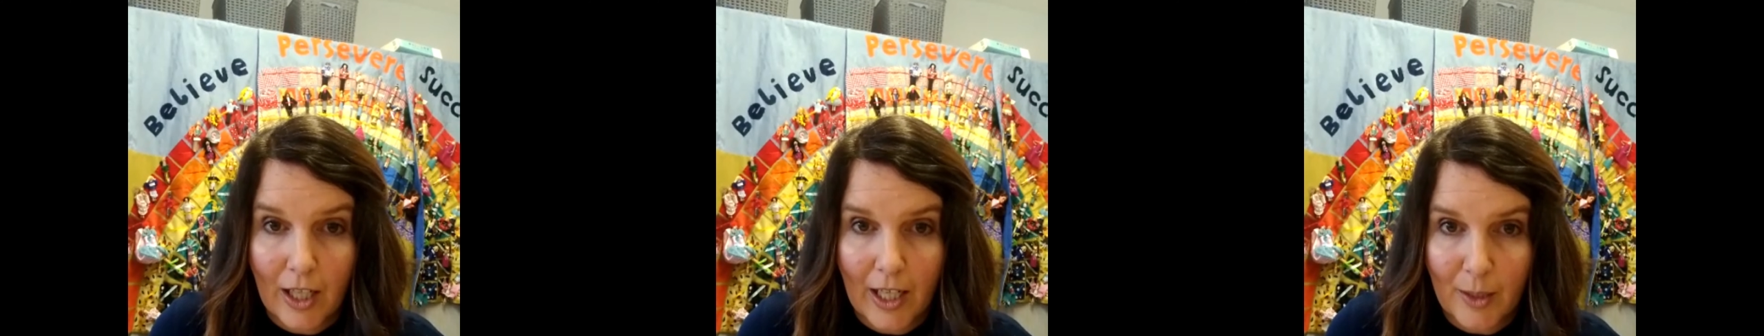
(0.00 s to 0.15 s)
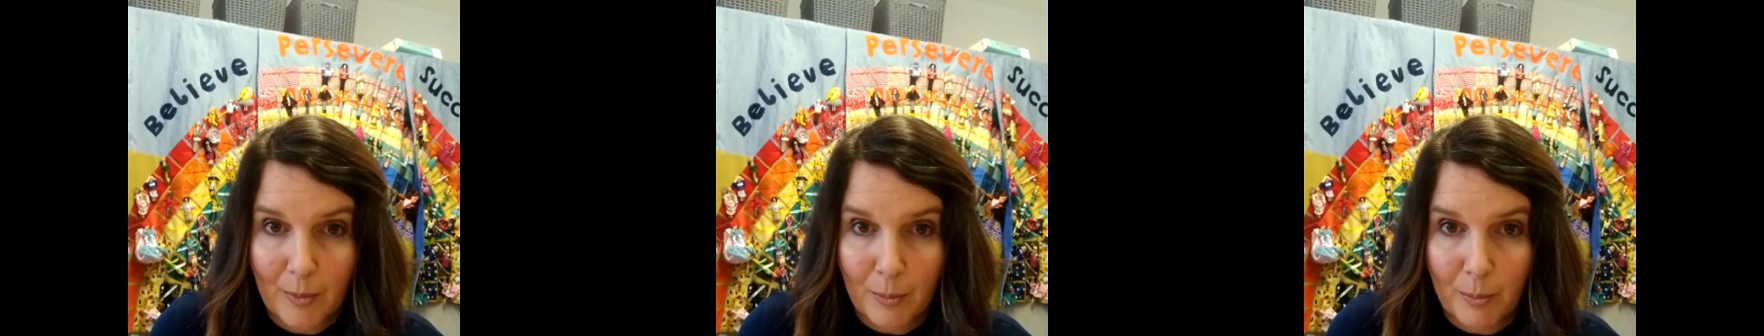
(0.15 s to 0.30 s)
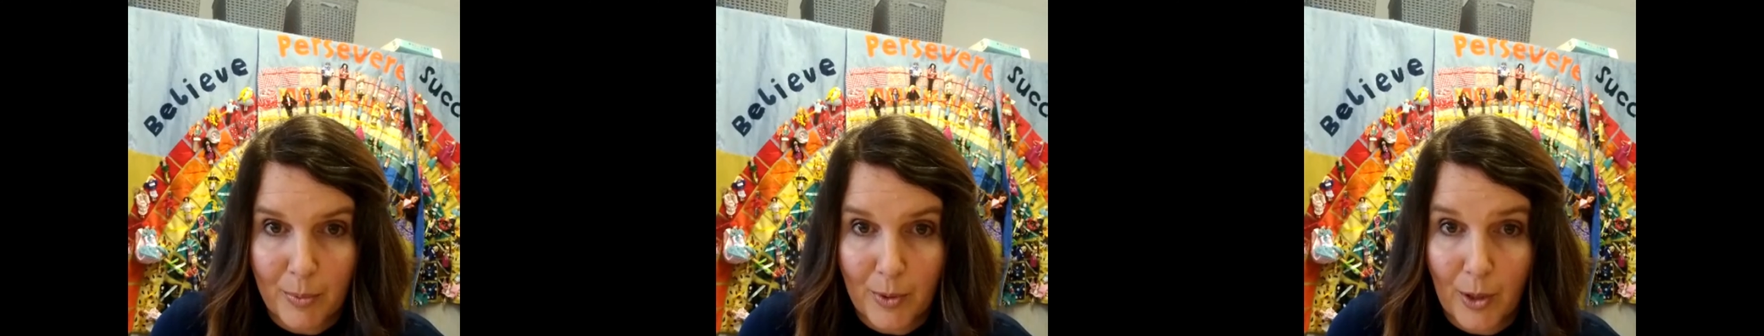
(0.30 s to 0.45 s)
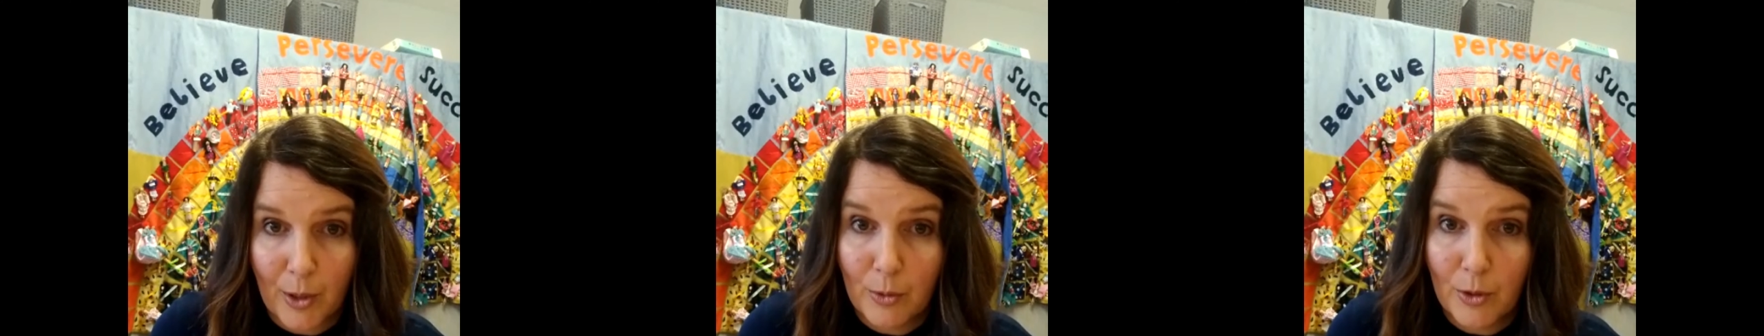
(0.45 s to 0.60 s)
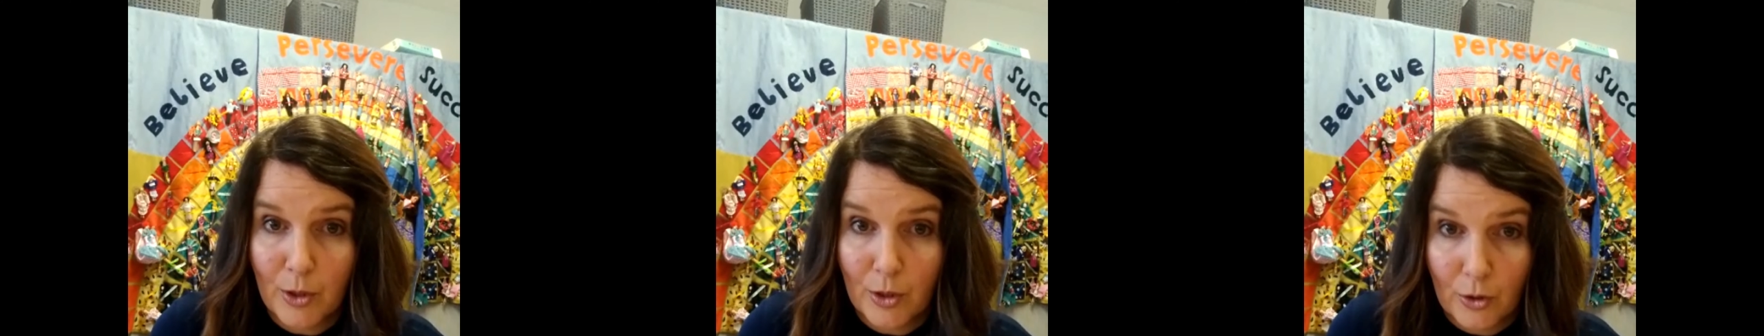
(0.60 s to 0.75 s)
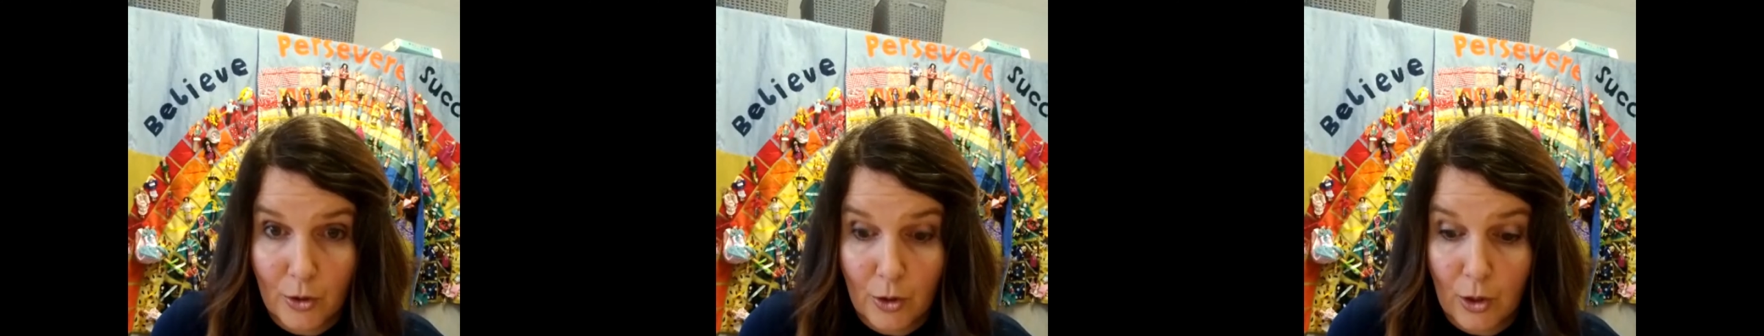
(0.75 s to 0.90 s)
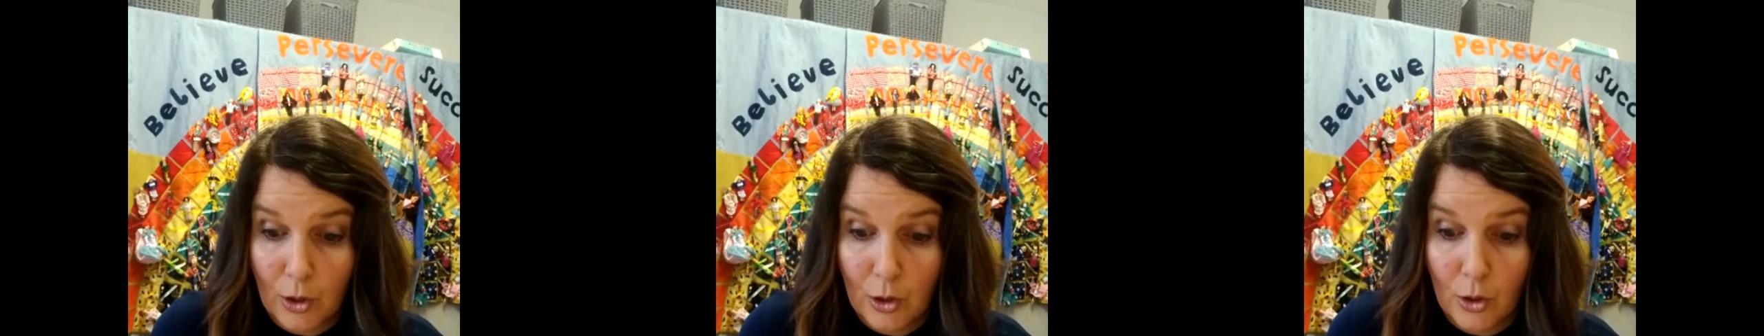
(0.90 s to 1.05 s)
had
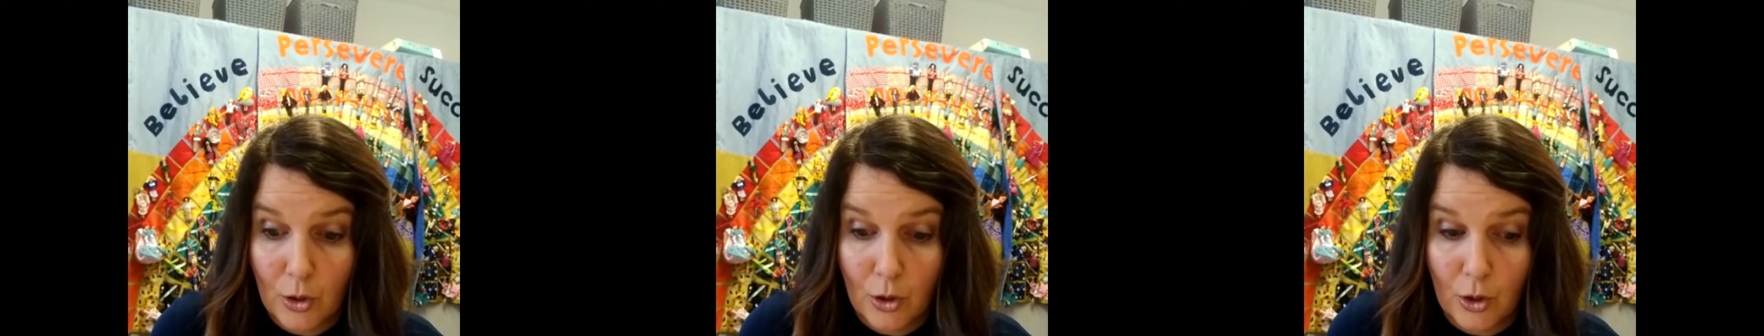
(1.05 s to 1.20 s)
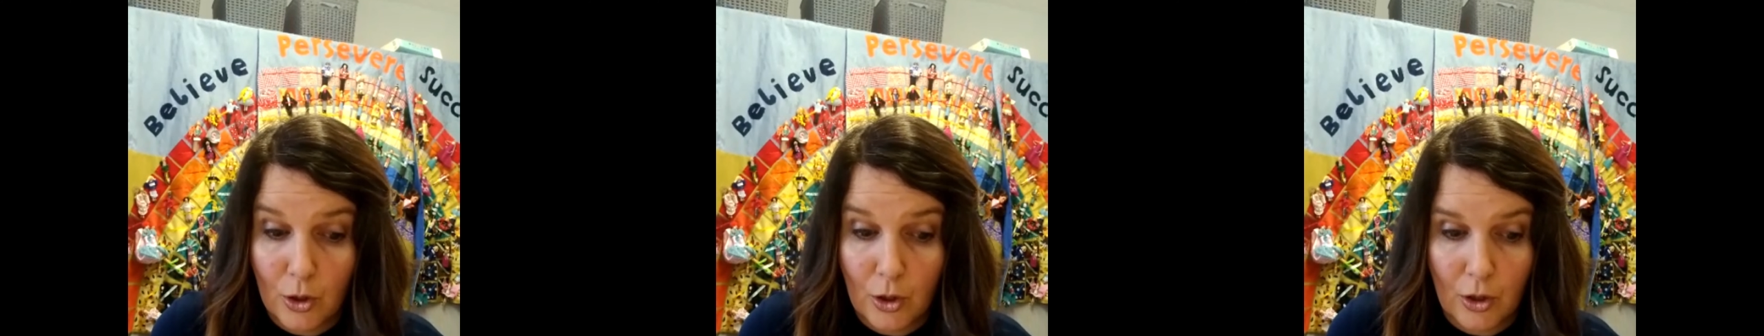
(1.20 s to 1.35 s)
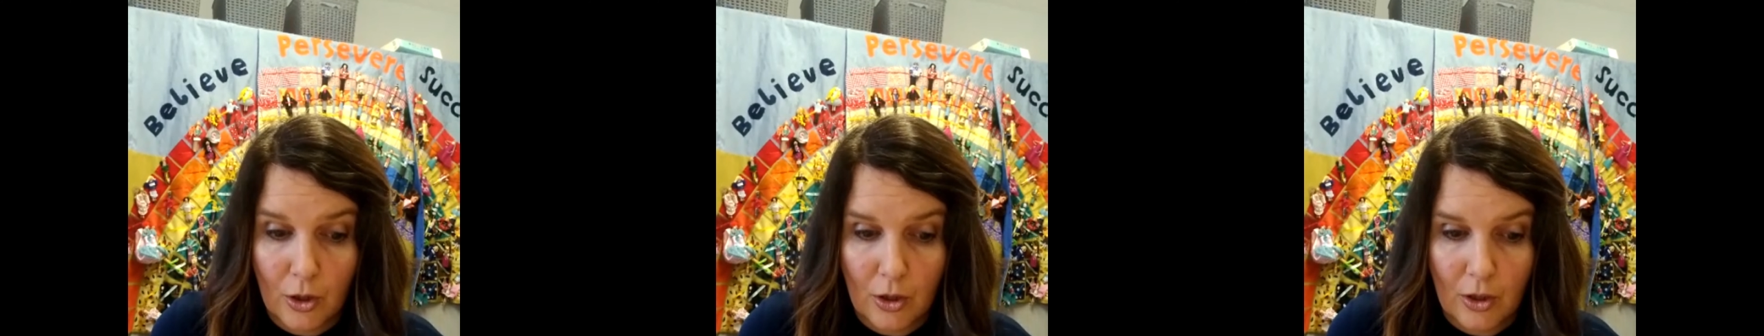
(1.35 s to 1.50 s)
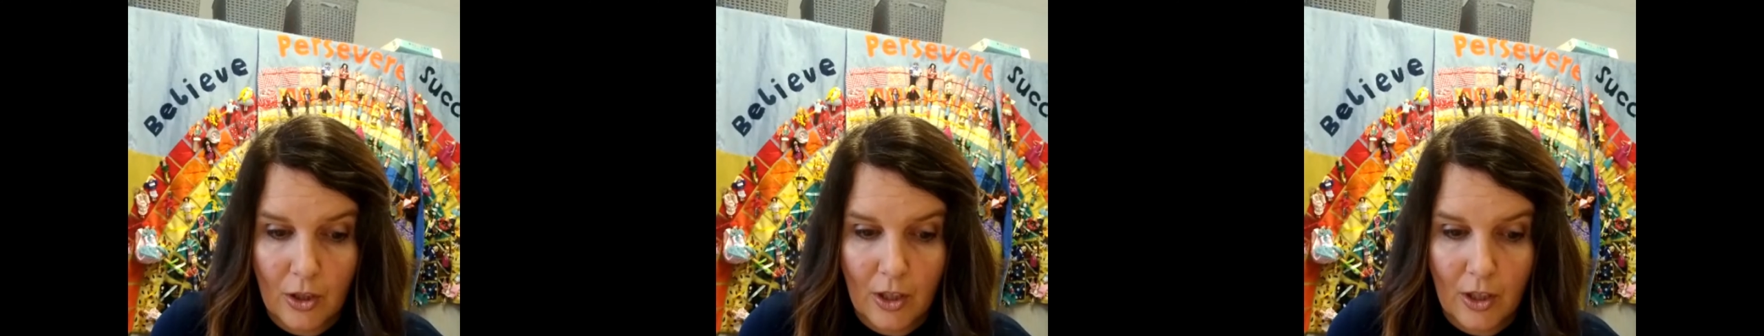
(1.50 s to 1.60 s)
broken the law.